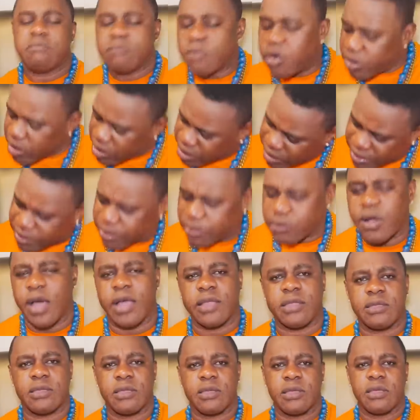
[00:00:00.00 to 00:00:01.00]
But guess
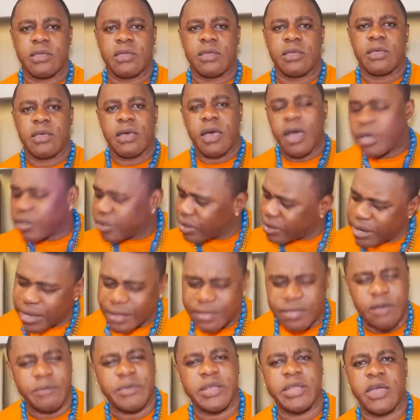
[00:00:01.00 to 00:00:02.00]
what? On a day,
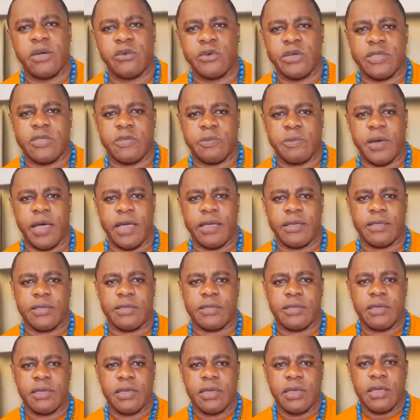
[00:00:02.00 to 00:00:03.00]
I'm there with
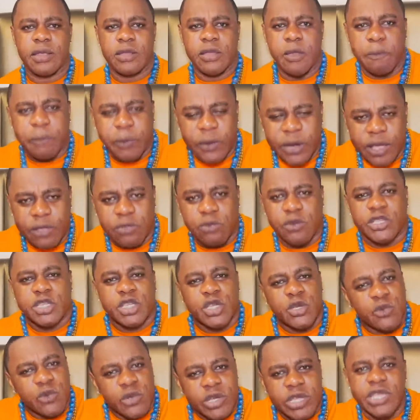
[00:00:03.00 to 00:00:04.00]
Spice. The place where
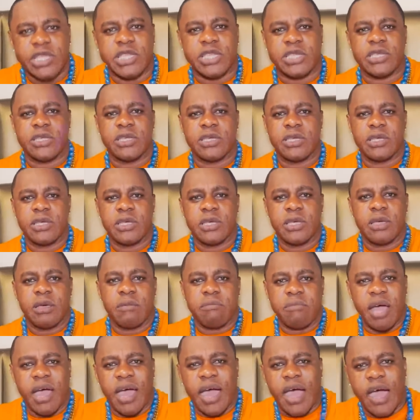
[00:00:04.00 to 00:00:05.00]
she reach,
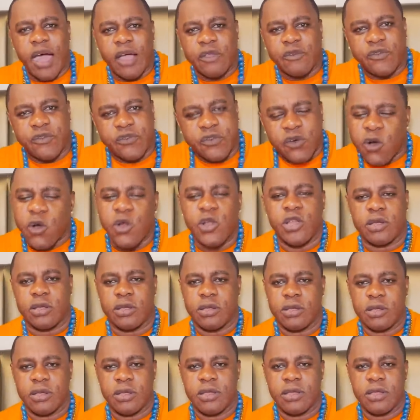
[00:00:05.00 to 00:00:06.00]
my heart full,
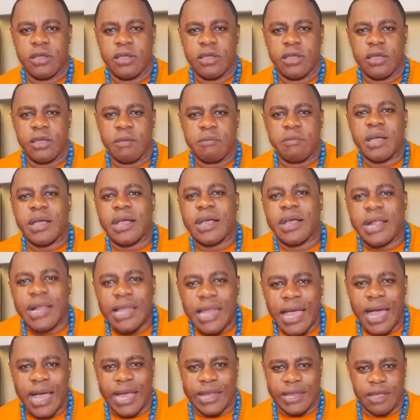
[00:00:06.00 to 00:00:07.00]
my
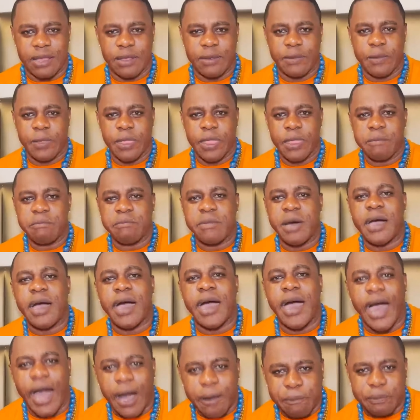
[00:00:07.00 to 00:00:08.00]
glad, my
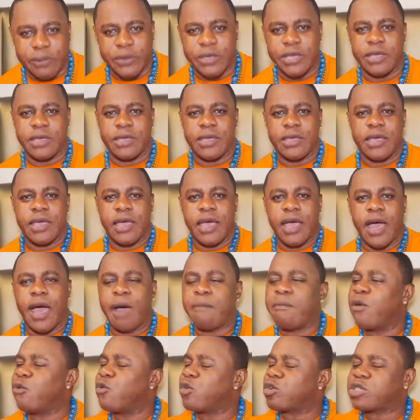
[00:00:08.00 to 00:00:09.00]
happy,
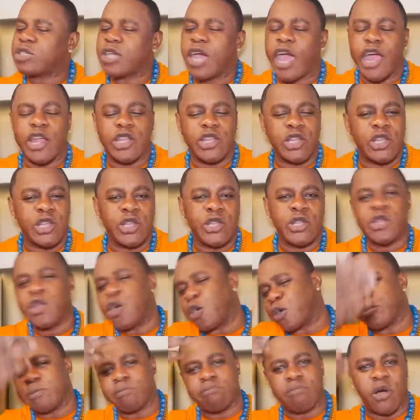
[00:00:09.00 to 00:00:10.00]
and I wish her
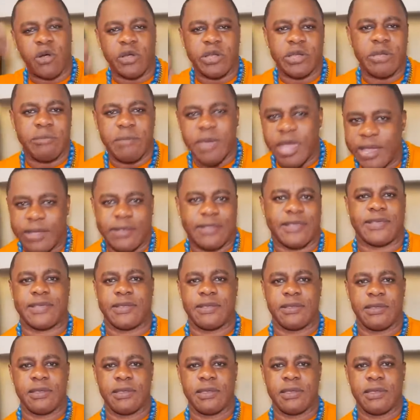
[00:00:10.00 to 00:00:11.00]
nothing but the
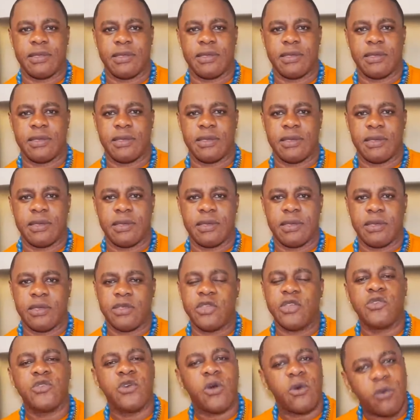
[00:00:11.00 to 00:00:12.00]
best.
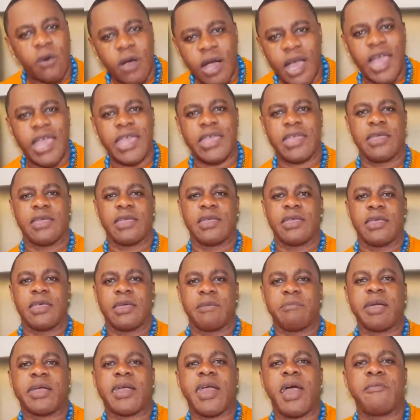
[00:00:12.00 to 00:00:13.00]
You know why?
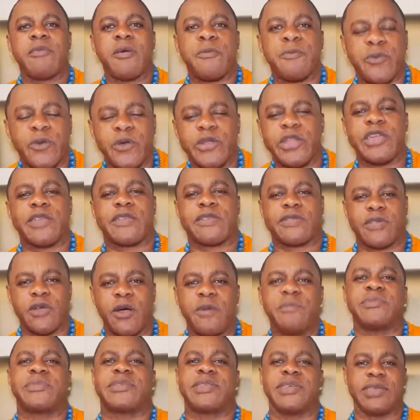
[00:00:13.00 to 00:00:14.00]
Because I predict
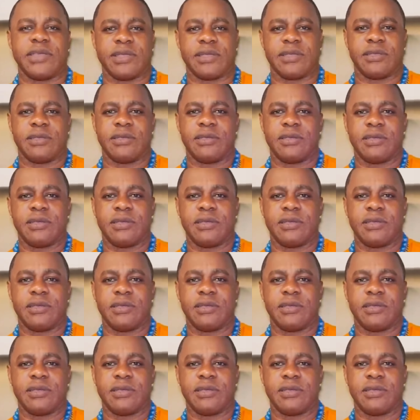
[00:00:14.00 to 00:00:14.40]
something.